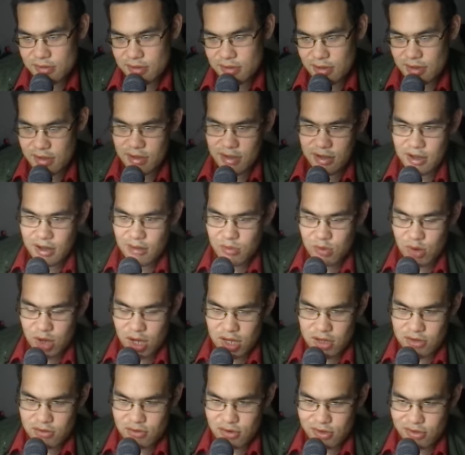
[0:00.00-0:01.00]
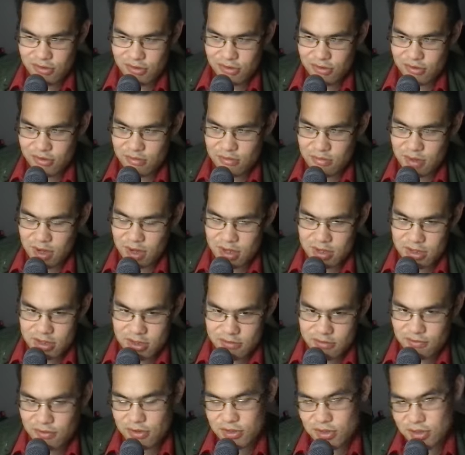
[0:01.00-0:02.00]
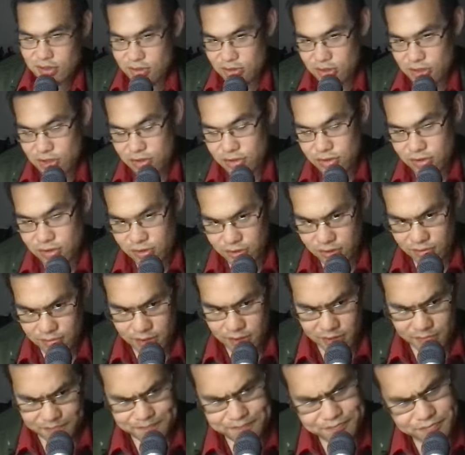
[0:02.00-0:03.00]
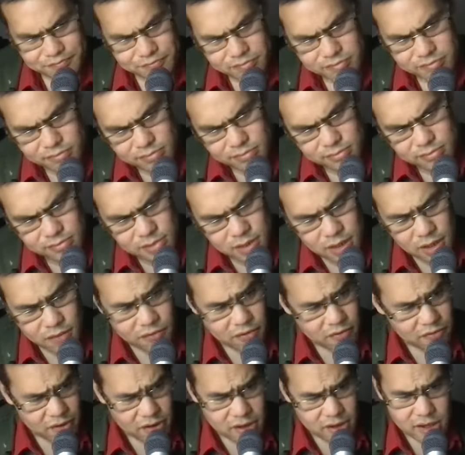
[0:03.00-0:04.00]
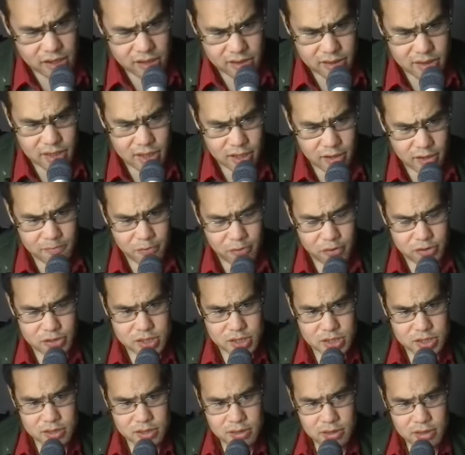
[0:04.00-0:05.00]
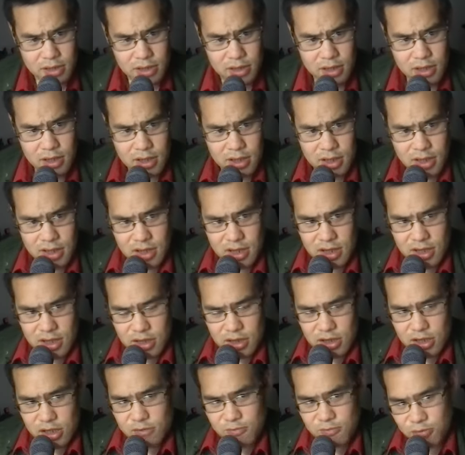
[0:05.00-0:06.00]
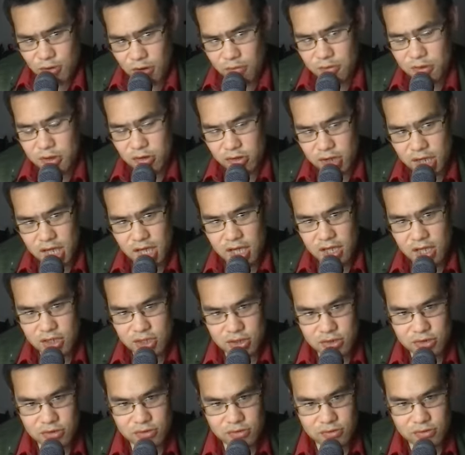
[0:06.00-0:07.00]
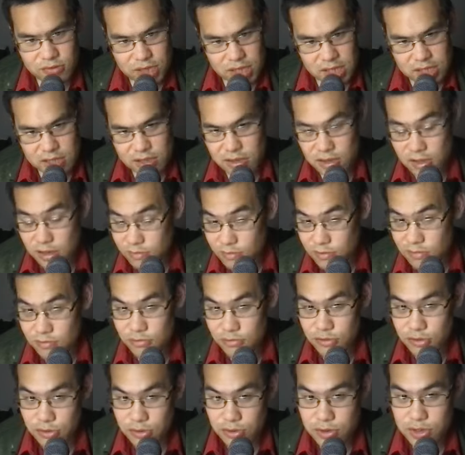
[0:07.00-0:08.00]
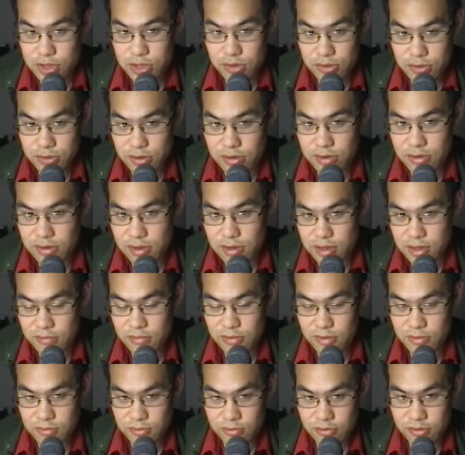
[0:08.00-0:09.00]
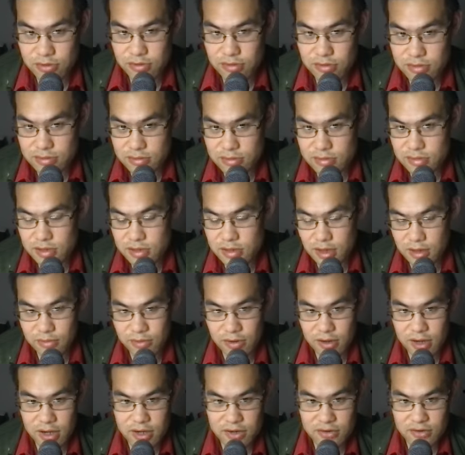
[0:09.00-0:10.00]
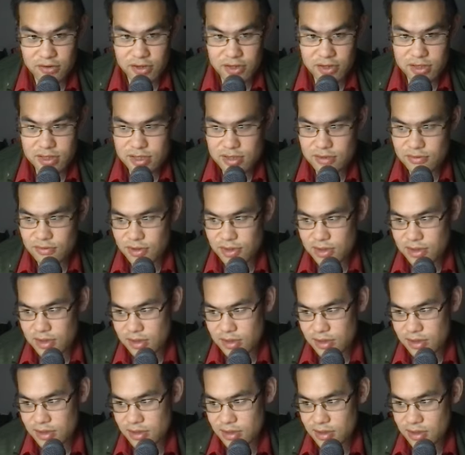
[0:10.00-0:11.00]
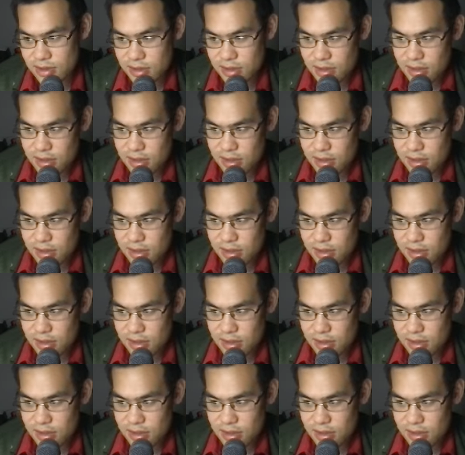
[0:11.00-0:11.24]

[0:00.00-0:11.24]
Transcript: And the carbohydrates your body converts into sugar. I mean, if you're a very athletic person, it's probably okay to eat a little bit more sugar, a little bit more carbohydrates, right? Like